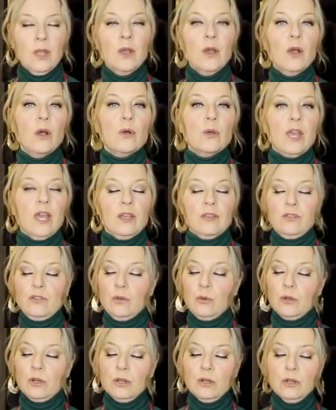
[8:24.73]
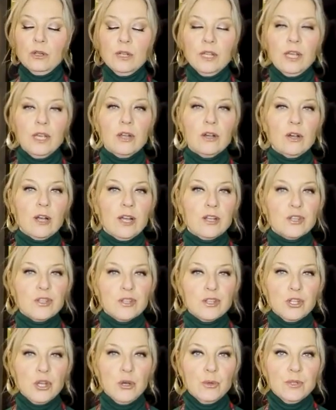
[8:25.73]
Okay, so earlier I
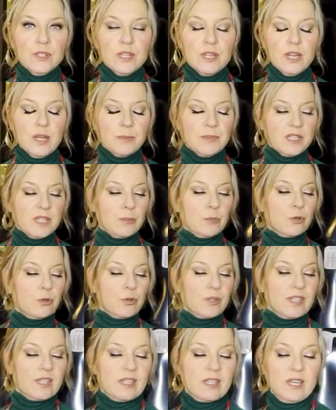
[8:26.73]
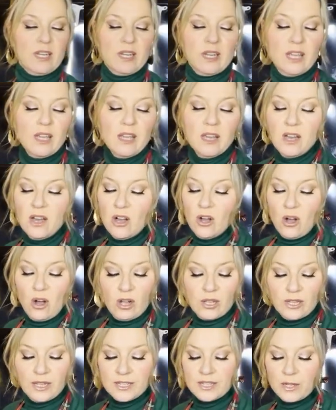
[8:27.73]
just toasted up some crostini.
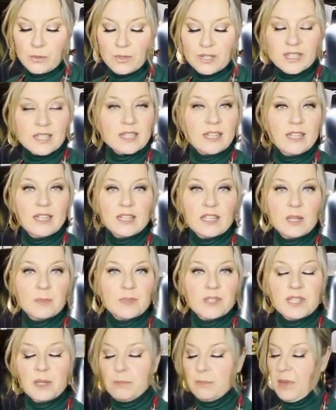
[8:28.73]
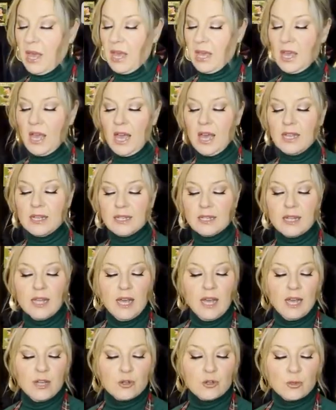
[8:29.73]
All I did was slice up some baguette,
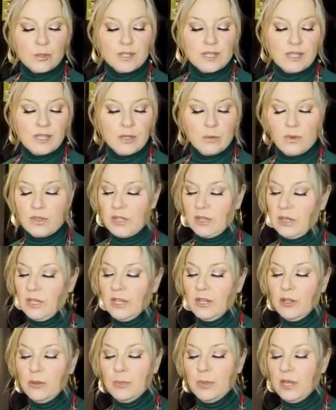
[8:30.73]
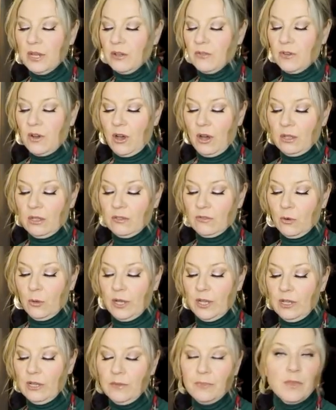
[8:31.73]
drizzle it with a little bit of olive
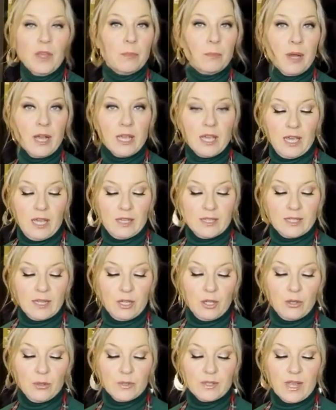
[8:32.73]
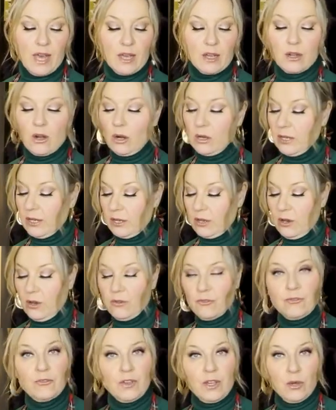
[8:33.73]
oil. In my case, I use that garlic
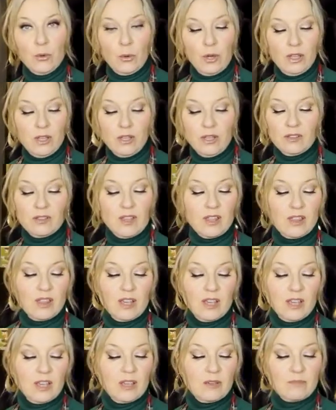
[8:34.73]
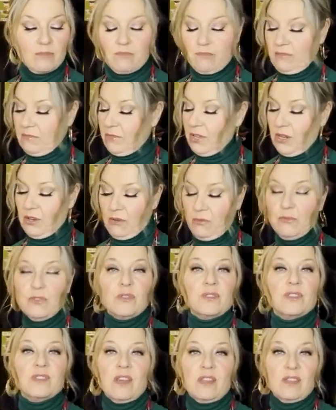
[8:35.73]
confit oil because I think, you know,
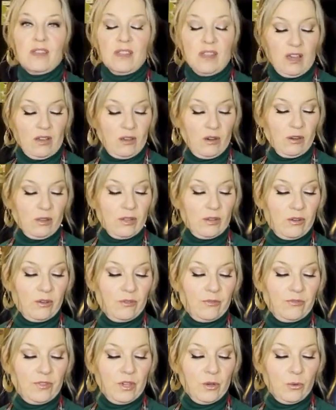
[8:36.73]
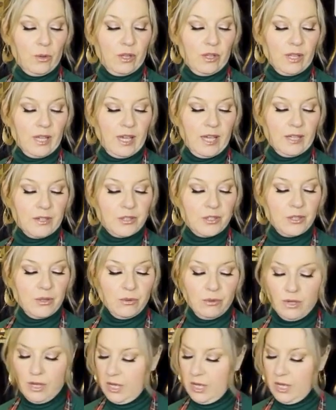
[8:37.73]
there's nothing that garlic confit oil can't do.